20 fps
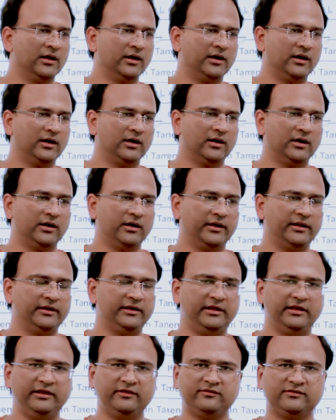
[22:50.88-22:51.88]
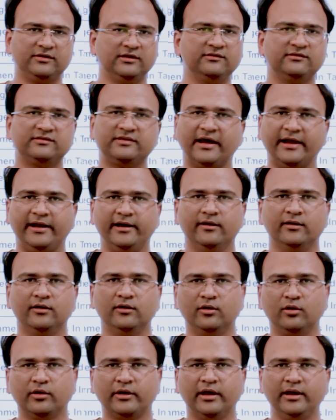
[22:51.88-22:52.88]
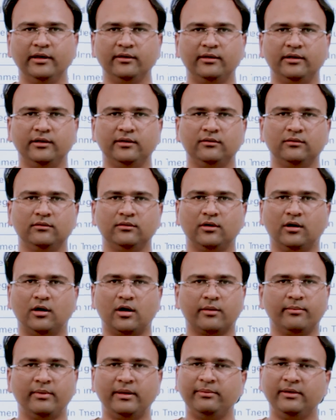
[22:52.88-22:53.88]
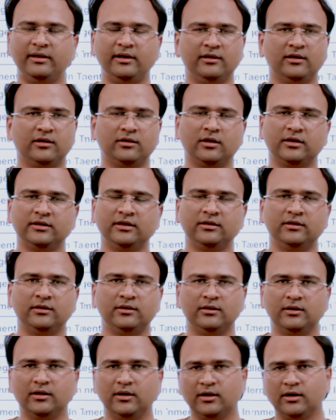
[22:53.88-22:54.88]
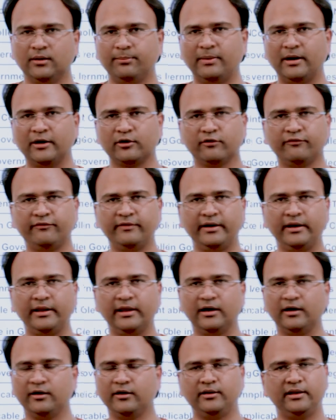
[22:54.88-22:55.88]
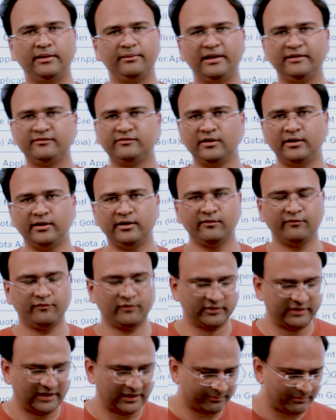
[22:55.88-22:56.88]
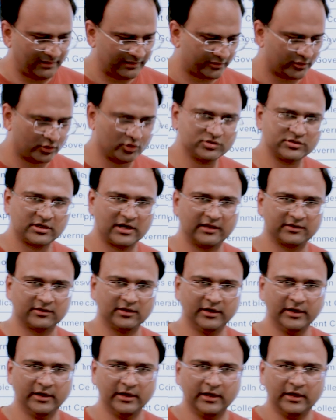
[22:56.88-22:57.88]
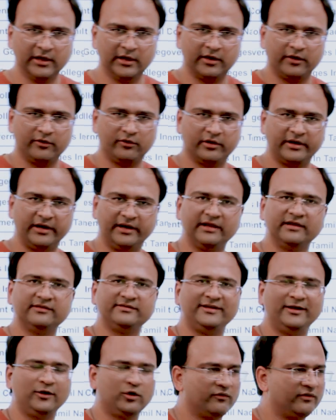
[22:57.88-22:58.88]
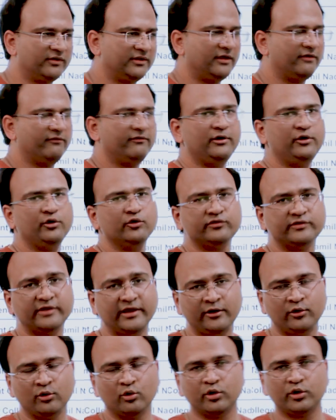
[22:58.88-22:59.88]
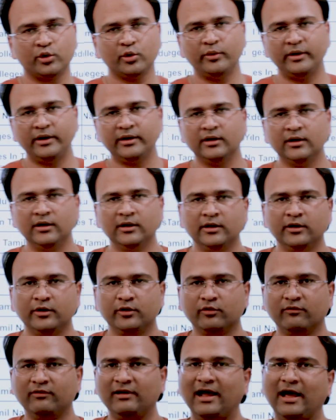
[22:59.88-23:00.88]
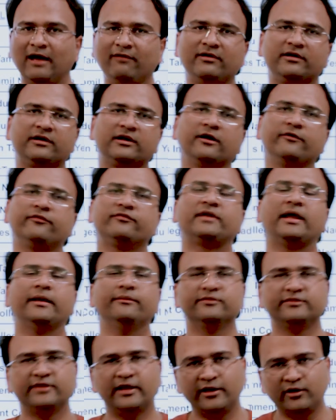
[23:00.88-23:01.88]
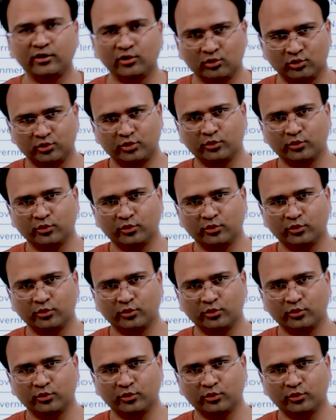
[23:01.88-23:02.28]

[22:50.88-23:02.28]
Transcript: uh, in eastern side, okay, in or maybe in a northern uh, part of India, let's say for that matter, Gujarat, you're getting a seat over there. Will you say no to it? You will have a tough time saying no